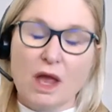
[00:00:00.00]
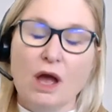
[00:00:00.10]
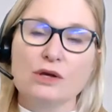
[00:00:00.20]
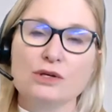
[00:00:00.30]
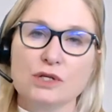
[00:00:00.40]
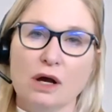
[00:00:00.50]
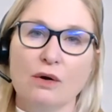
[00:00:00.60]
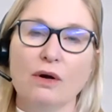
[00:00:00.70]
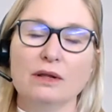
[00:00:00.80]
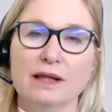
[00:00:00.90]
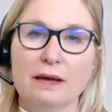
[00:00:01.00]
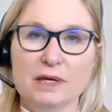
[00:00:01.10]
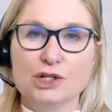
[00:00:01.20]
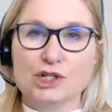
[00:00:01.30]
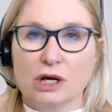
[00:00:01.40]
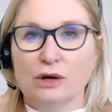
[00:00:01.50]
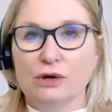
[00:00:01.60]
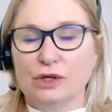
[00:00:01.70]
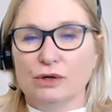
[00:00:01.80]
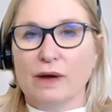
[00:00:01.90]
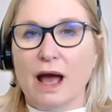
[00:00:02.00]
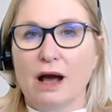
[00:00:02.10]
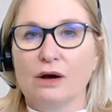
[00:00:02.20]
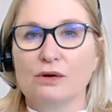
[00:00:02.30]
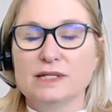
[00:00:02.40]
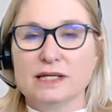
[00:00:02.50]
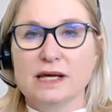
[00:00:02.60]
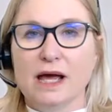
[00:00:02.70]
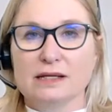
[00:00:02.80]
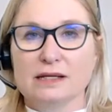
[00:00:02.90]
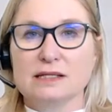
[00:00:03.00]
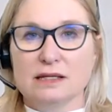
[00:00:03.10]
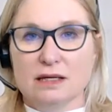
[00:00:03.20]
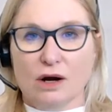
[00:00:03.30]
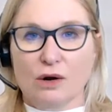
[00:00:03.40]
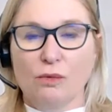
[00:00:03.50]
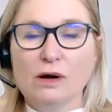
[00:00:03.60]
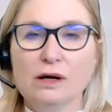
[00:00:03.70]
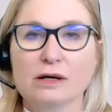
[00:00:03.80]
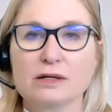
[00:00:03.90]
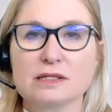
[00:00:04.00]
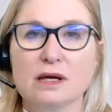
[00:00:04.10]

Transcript: So let me show you how DSCR works,